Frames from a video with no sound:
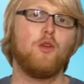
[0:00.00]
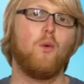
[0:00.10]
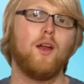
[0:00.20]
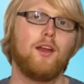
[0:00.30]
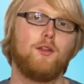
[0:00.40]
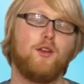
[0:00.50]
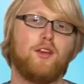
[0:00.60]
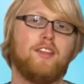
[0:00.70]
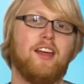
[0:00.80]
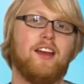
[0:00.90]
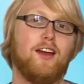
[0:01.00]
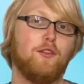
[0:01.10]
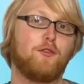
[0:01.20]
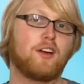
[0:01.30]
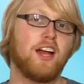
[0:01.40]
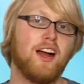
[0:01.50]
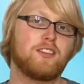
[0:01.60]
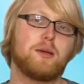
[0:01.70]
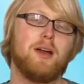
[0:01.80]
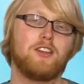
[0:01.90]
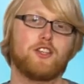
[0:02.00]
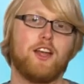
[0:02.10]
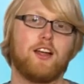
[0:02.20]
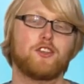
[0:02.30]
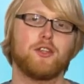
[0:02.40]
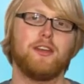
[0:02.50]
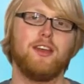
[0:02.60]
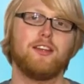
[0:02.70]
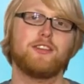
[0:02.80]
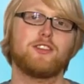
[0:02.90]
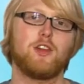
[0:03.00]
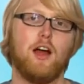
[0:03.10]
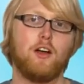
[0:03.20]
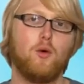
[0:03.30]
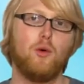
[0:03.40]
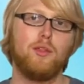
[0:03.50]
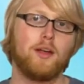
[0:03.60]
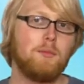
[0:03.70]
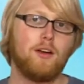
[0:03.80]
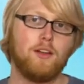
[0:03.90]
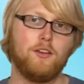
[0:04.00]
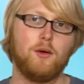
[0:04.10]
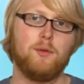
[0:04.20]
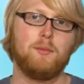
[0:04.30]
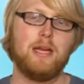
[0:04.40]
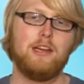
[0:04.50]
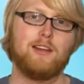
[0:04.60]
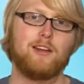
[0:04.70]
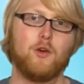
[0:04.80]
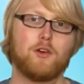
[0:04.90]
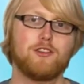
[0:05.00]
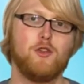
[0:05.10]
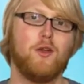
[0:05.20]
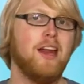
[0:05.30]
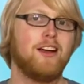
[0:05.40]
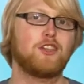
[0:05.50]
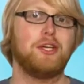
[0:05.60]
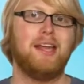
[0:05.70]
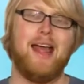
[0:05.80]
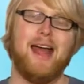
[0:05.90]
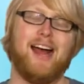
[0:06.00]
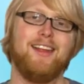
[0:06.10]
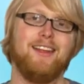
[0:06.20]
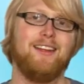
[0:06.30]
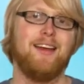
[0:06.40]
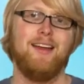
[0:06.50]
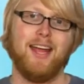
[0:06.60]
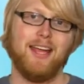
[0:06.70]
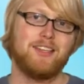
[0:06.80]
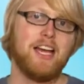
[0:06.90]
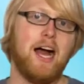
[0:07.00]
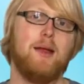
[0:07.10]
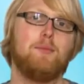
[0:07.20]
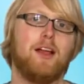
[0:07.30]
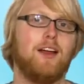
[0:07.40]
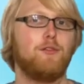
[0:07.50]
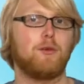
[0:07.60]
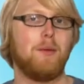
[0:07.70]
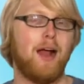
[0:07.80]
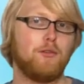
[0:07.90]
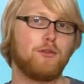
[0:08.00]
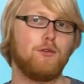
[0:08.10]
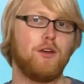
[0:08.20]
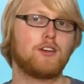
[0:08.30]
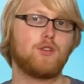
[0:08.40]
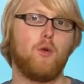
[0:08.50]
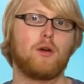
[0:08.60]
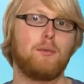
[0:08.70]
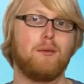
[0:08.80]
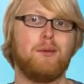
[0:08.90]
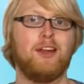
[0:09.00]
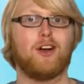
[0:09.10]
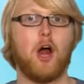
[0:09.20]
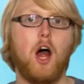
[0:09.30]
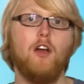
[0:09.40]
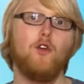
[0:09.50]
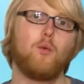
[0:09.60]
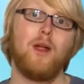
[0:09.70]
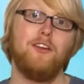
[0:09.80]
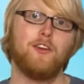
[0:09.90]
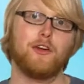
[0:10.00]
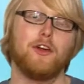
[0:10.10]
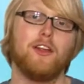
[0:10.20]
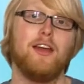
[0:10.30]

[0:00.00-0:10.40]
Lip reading: one other thing that I forgot to mention actually is a cool thing about Adobe Media Encoder is you can actually add in a timeline from After Effects or Premiere unrendered,